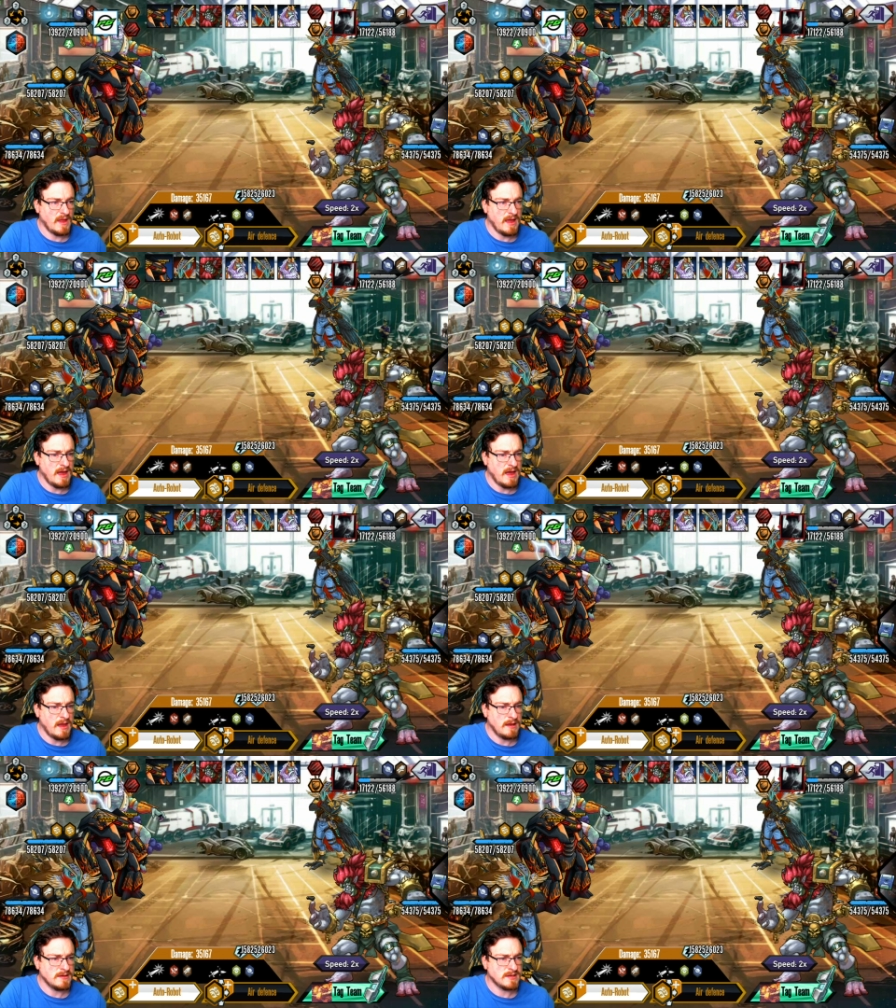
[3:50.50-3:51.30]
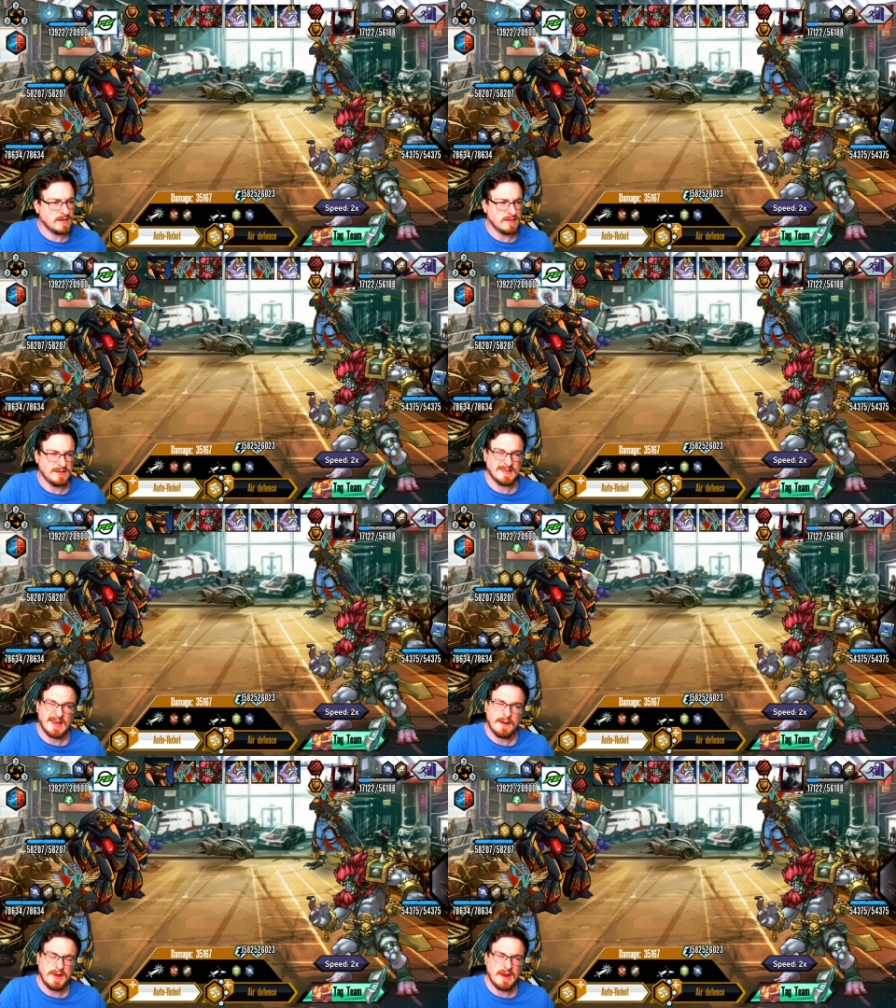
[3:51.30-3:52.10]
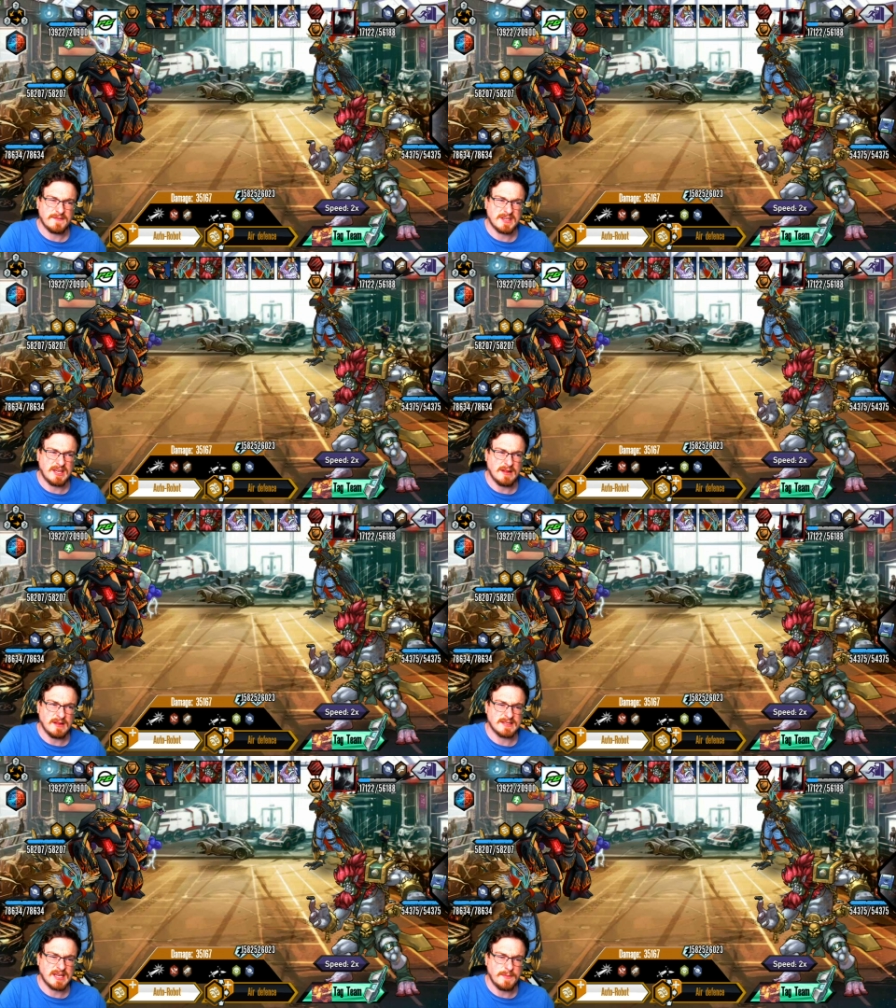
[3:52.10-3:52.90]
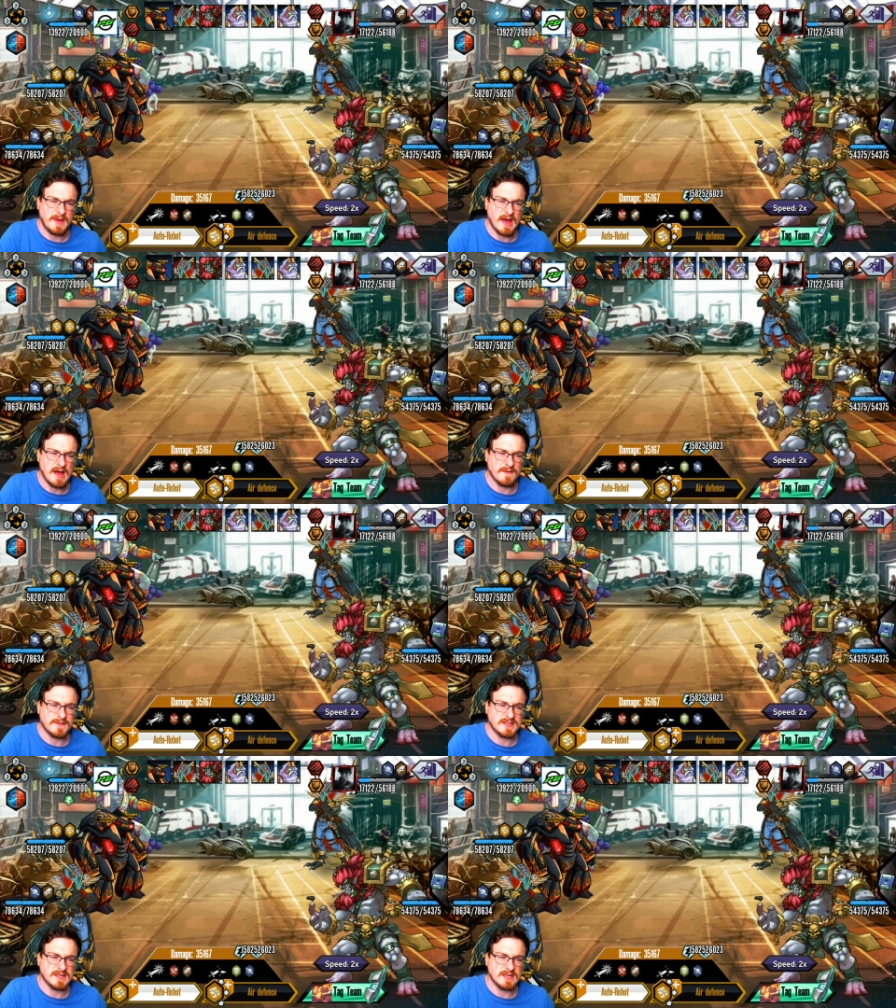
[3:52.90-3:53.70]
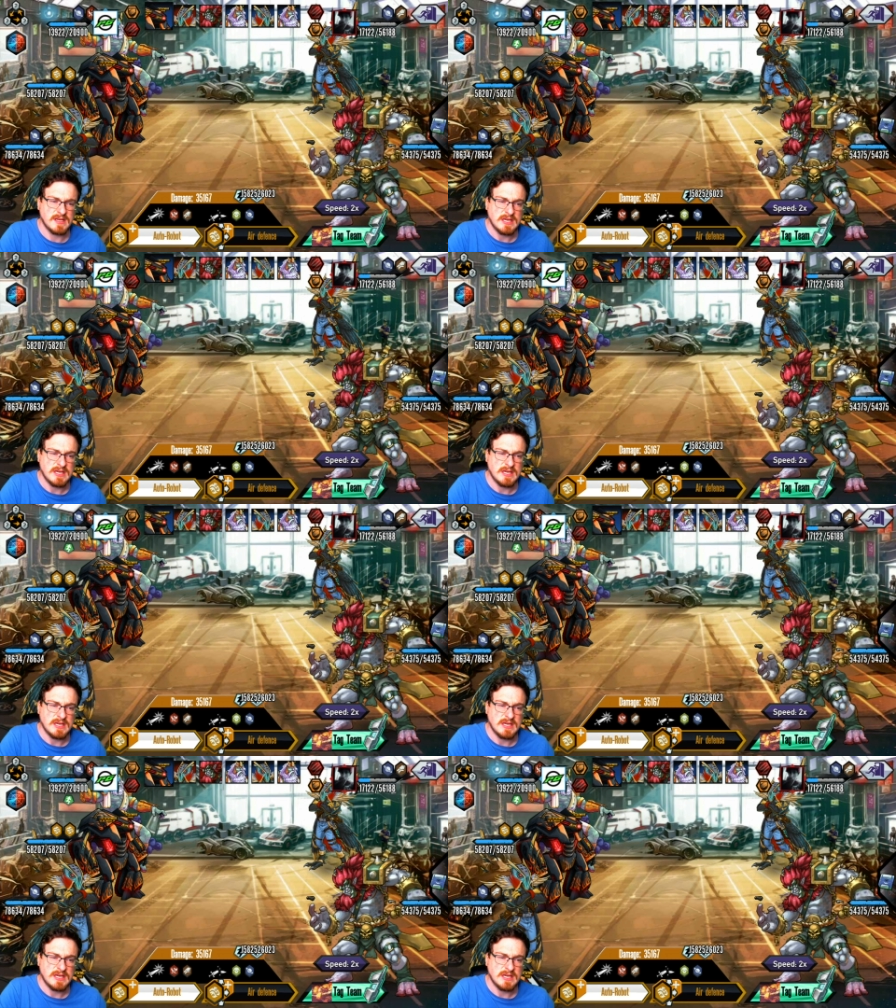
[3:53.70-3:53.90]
And is that going to be enough to kill? It's going to be halved, is it?